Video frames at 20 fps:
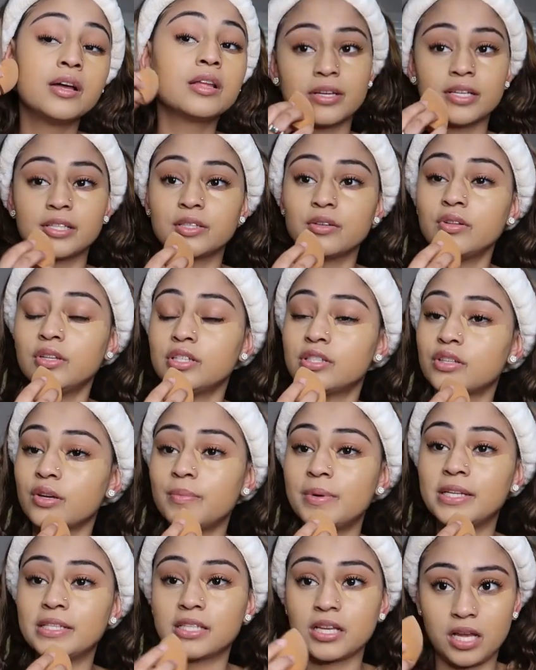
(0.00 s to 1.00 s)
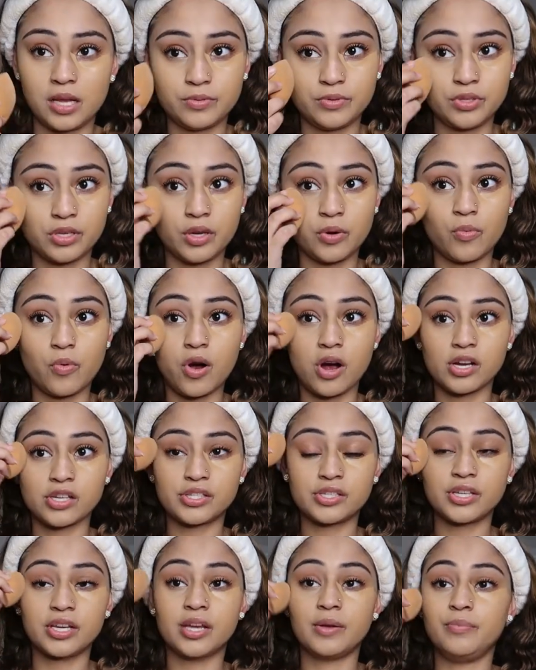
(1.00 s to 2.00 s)
It's only so many times you can
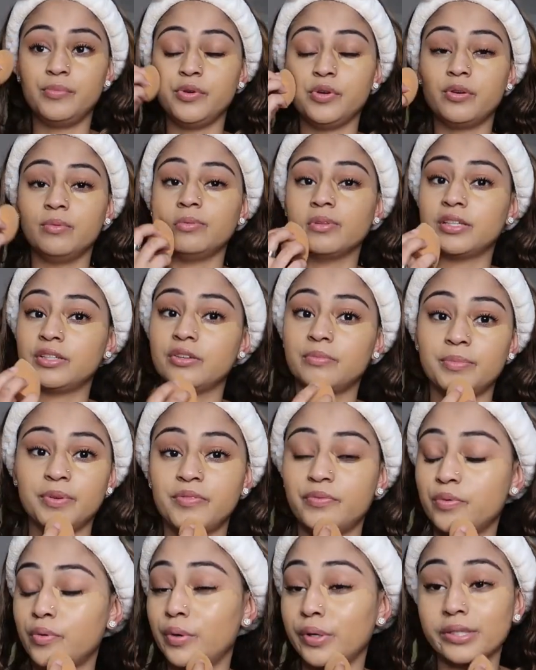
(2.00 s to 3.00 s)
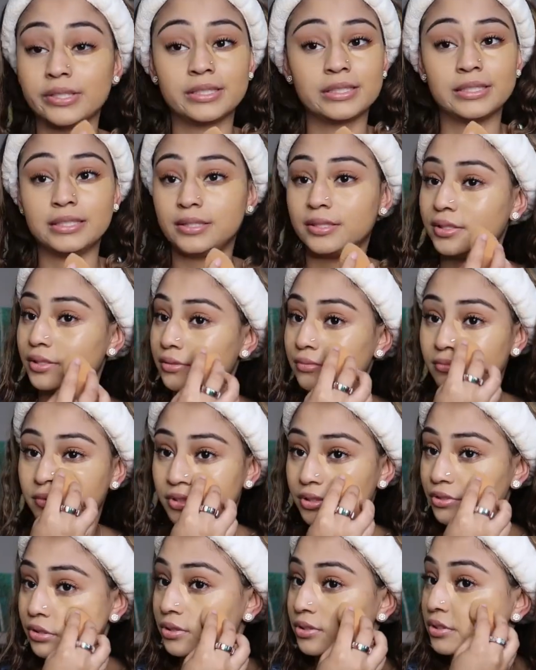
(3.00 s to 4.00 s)
wash a beauty blender before. It's
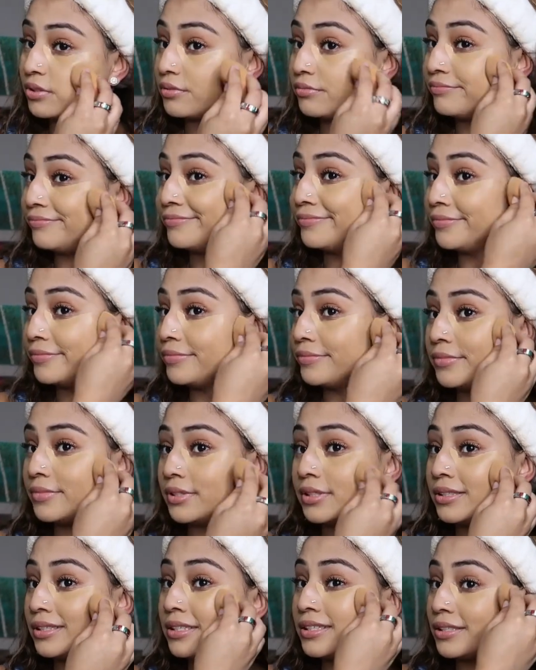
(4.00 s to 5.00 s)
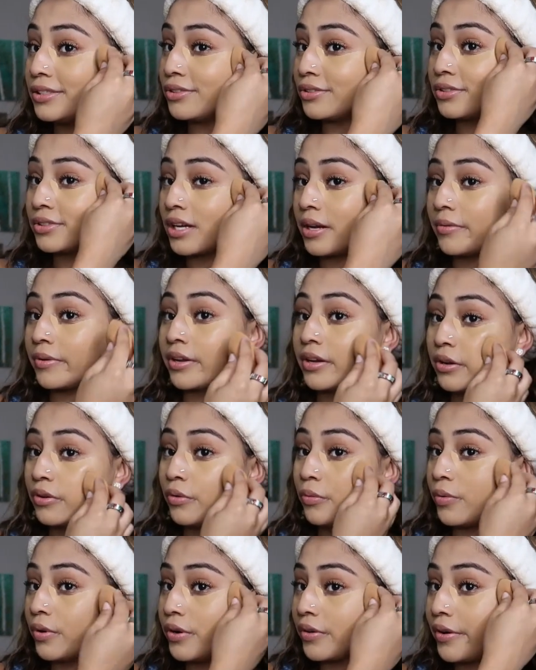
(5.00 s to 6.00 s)
just time to get a
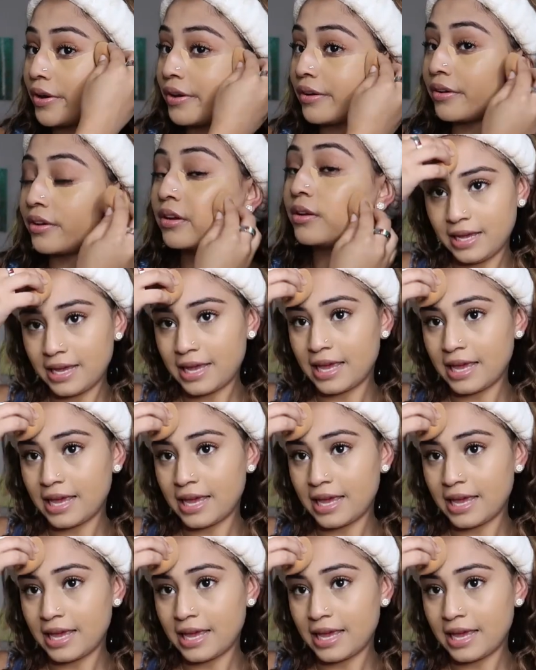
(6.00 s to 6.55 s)
new one, okay?